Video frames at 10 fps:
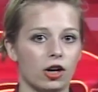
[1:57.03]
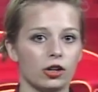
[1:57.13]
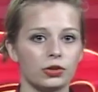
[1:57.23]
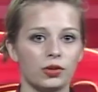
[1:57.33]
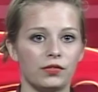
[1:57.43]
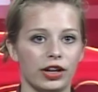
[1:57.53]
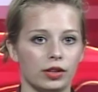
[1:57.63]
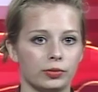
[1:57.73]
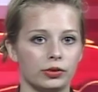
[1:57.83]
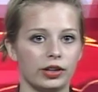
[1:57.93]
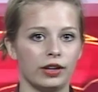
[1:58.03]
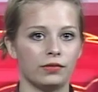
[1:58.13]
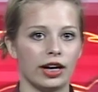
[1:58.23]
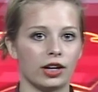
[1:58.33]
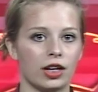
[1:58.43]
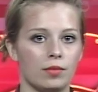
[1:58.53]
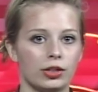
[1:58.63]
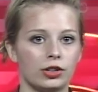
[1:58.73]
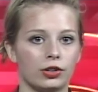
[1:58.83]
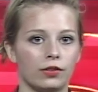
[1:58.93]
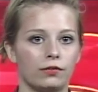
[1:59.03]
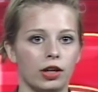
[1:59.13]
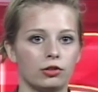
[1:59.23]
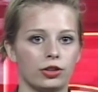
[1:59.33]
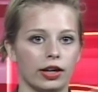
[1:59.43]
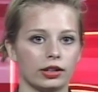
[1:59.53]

also available if they are coming to the float